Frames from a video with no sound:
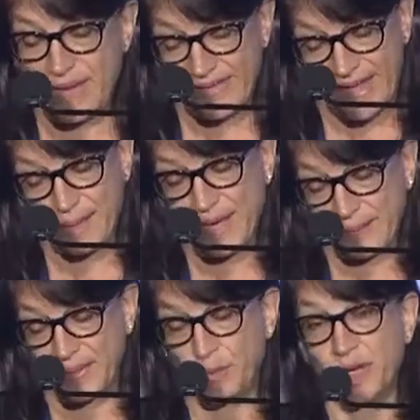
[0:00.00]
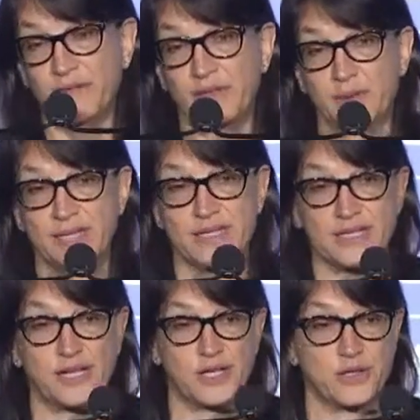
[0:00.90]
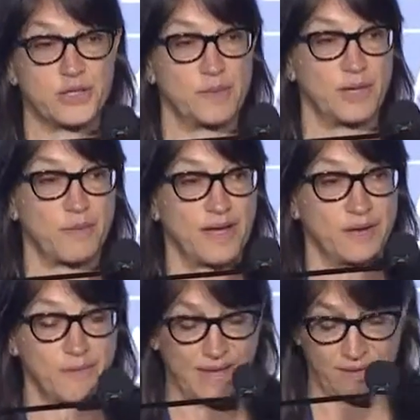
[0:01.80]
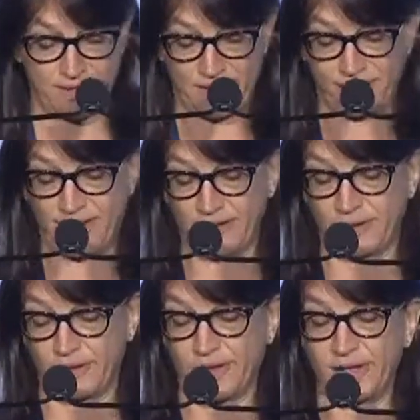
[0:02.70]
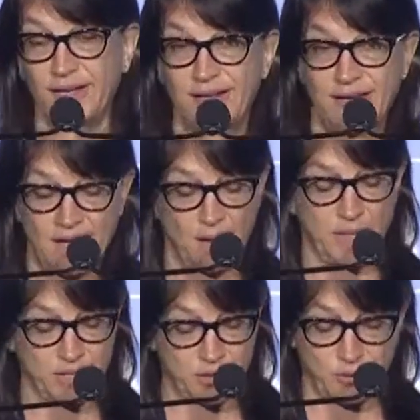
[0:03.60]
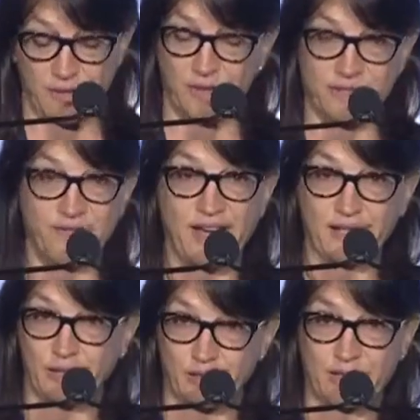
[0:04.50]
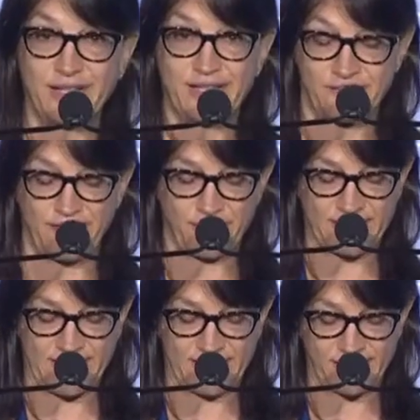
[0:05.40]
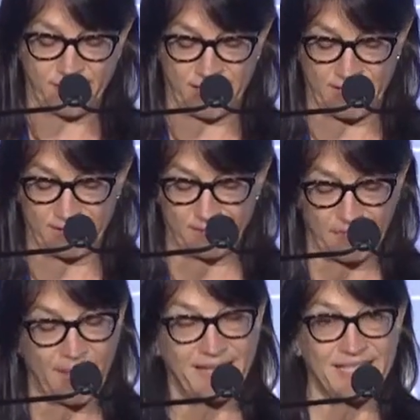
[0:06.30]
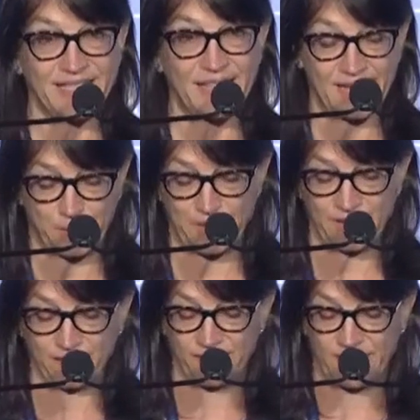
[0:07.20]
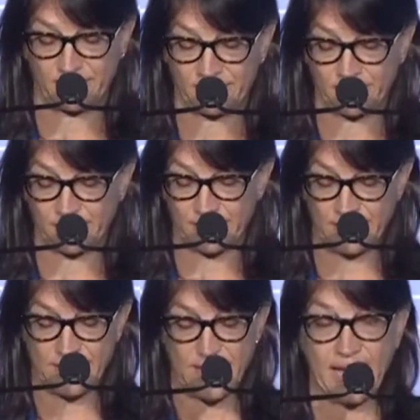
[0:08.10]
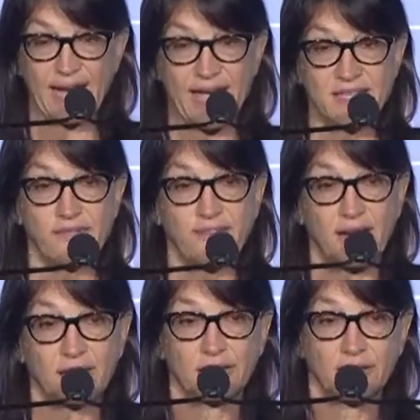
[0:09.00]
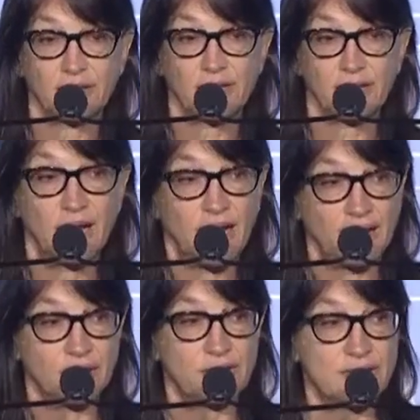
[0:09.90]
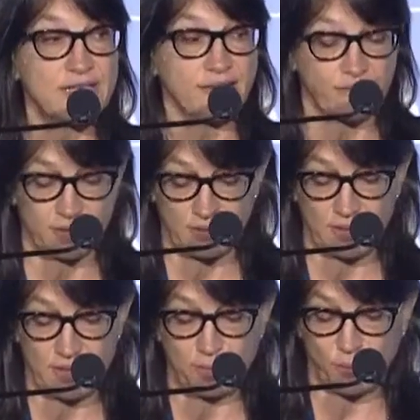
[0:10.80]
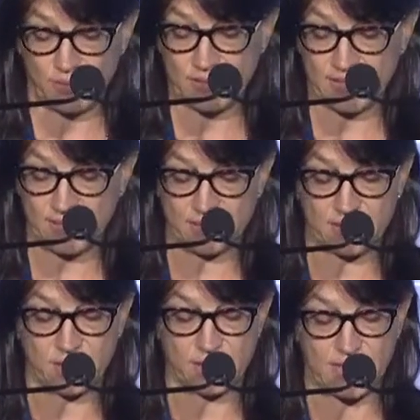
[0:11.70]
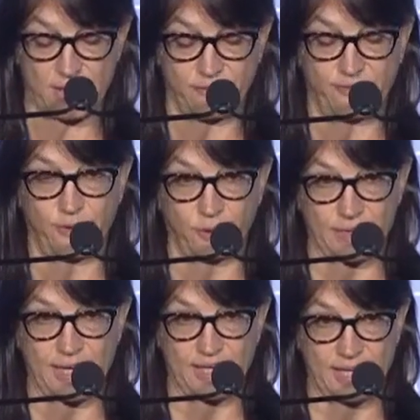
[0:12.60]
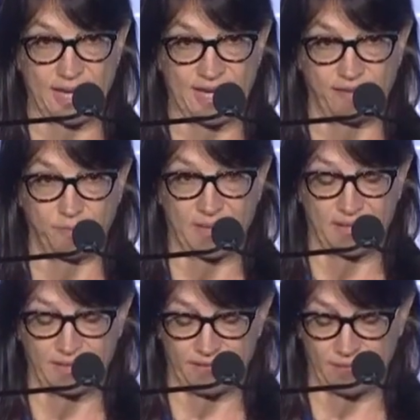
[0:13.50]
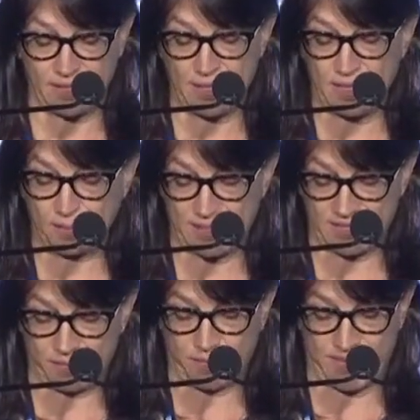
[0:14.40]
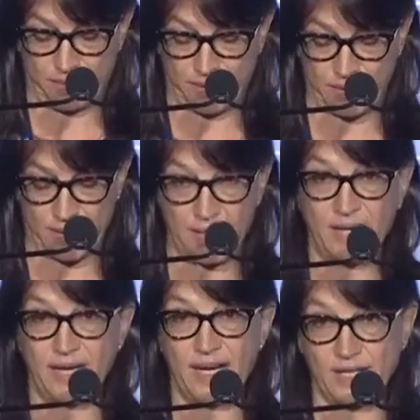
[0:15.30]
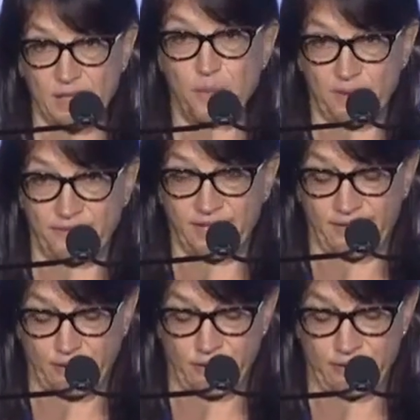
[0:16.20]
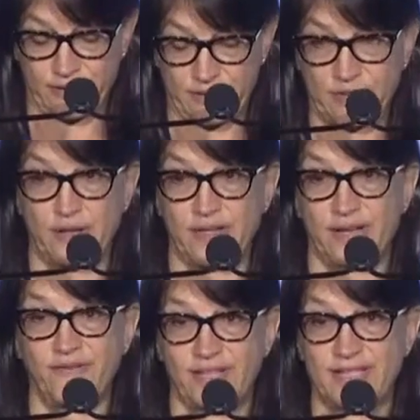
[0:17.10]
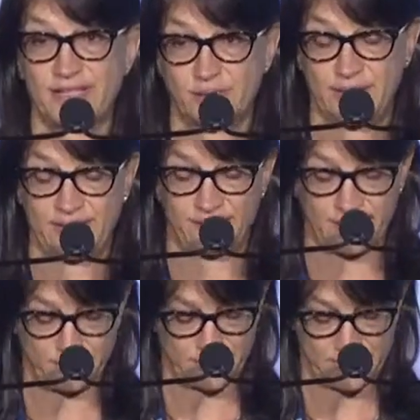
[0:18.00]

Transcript: that might be one of the reasons I chose to be a writer rather than a file clerk. I'm not sure, because file clerk is very satisfying. I did like being a file clerk. And as a file clerk, I learned several important skills, such as how to fold an eight and a half by eleven piece of paper into perfect thirds so that it fits into an envelope.